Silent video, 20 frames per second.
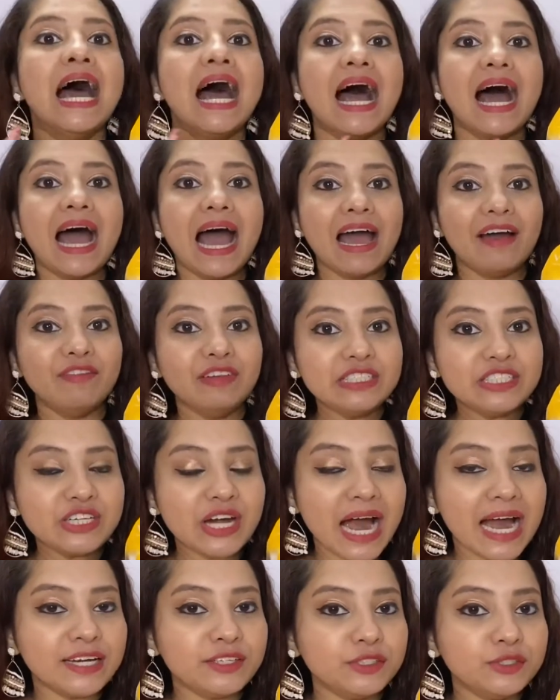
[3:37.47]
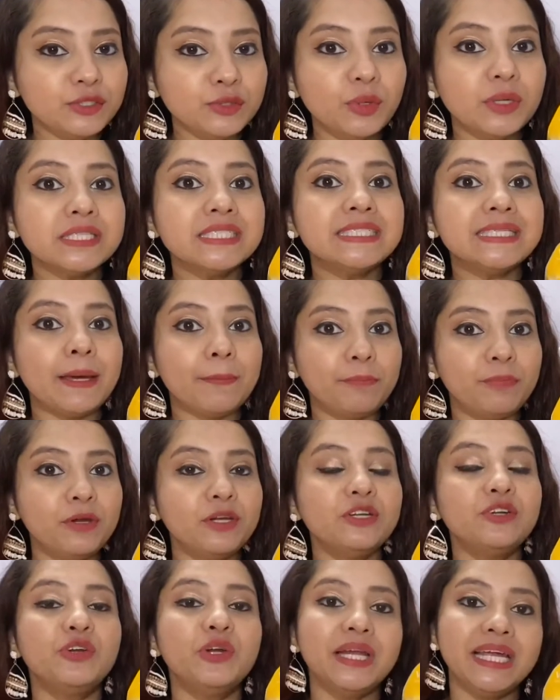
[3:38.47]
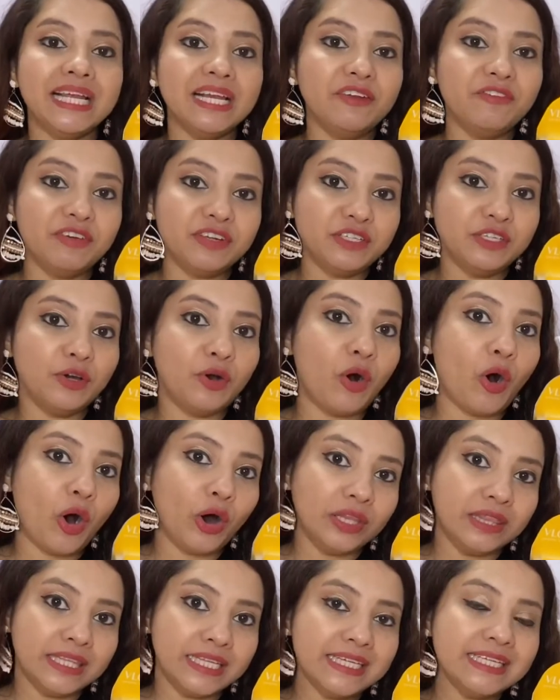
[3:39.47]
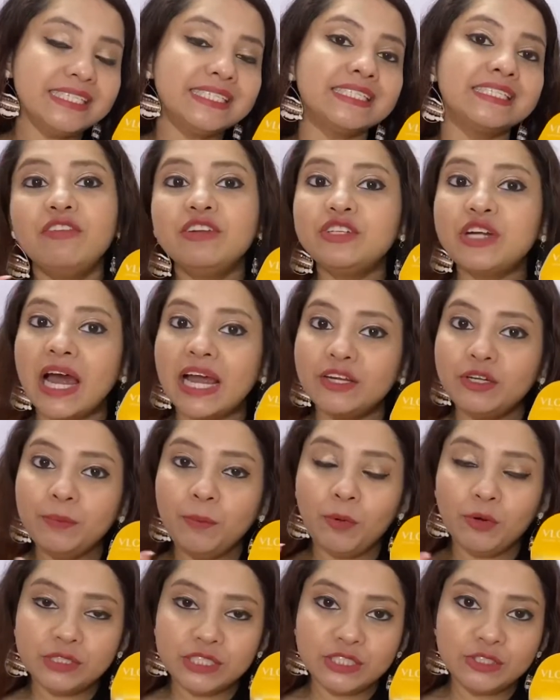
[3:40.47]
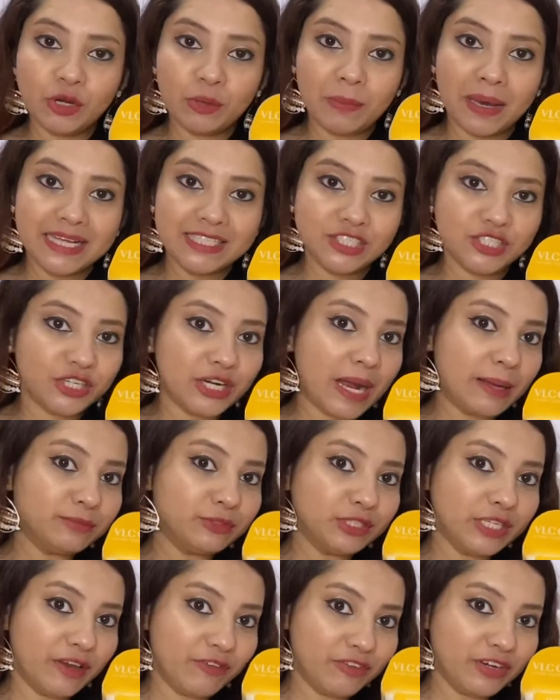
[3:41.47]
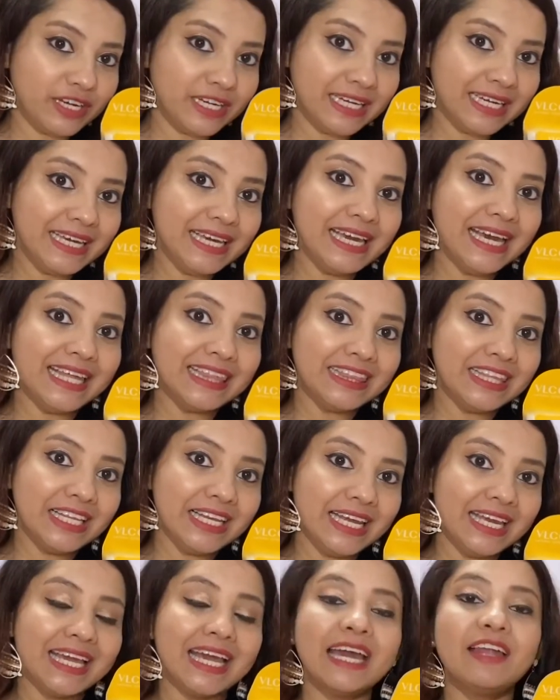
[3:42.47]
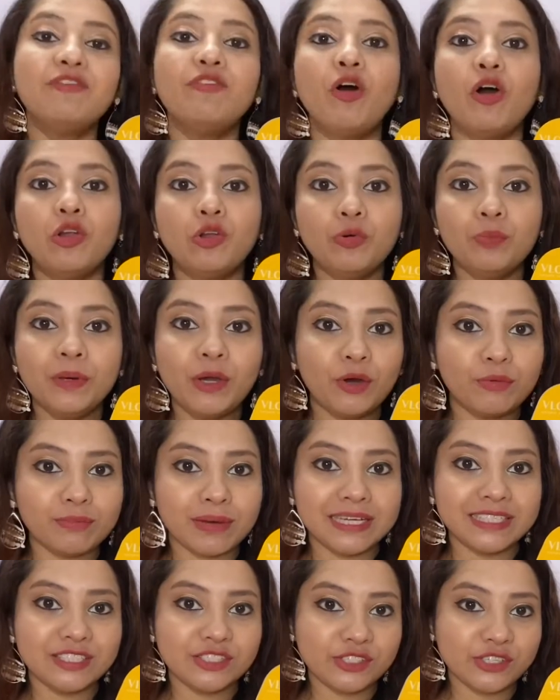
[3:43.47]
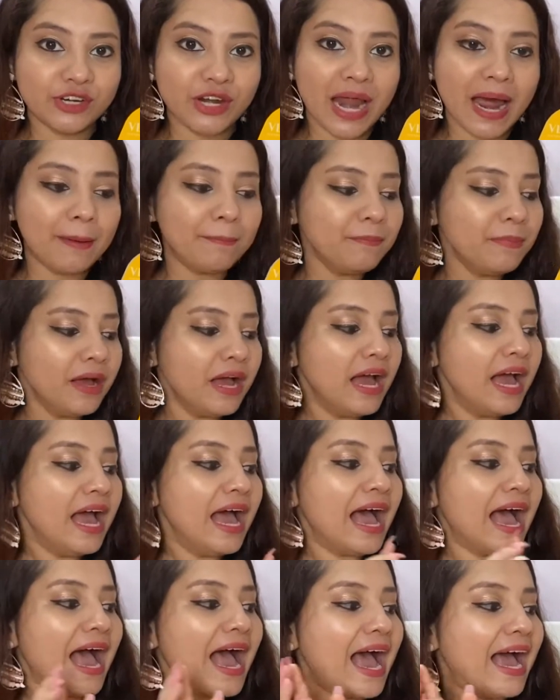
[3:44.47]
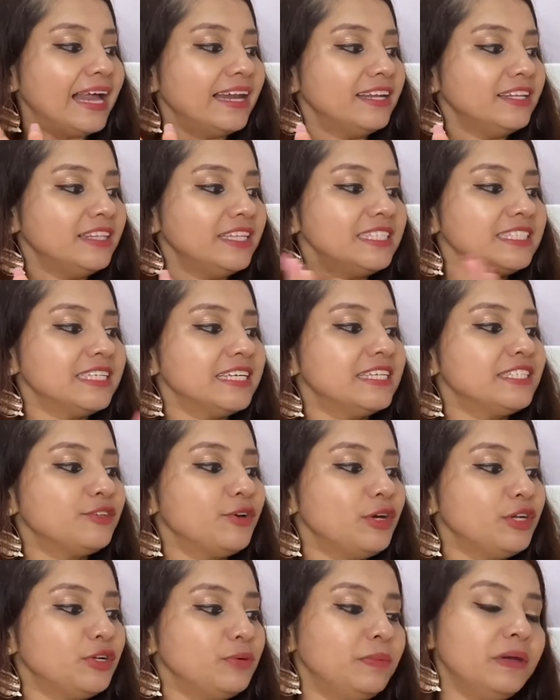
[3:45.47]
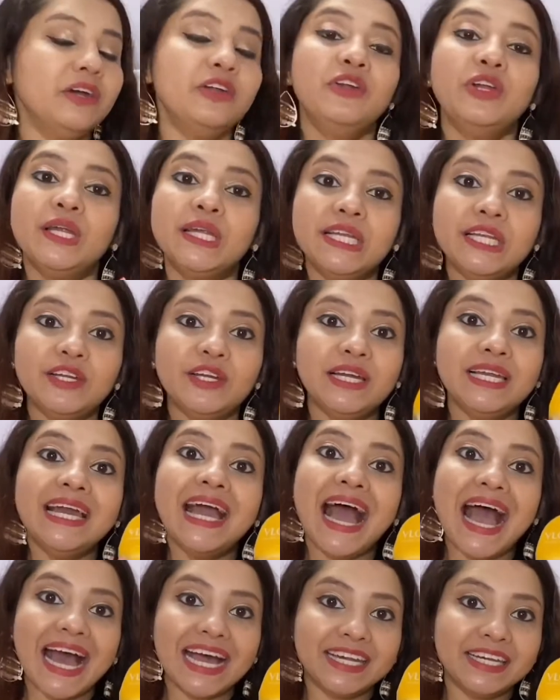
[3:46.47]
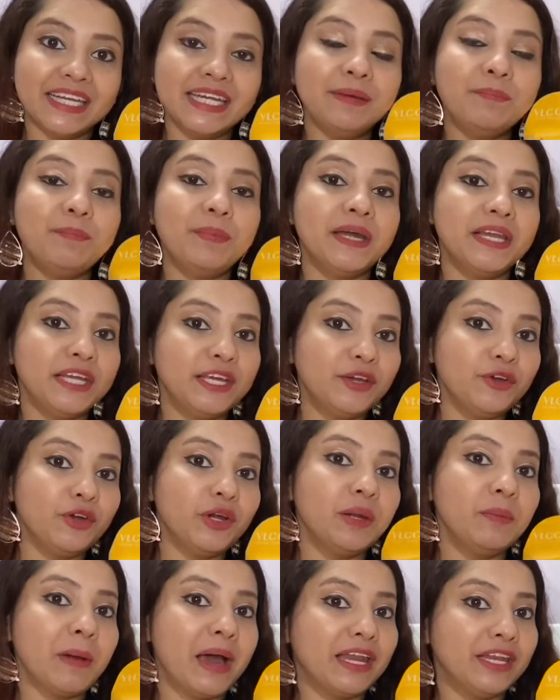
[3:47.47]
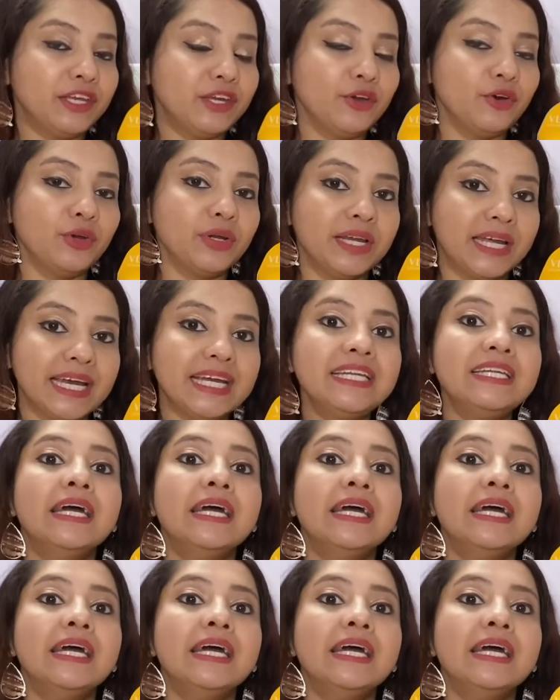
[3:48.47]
I will try to do a separate reel video on this. I'll try to post it on my Instagram, so definitely hit the link and follow me on my Instagram. And this is going to be a really handy pedicure and manicure kit.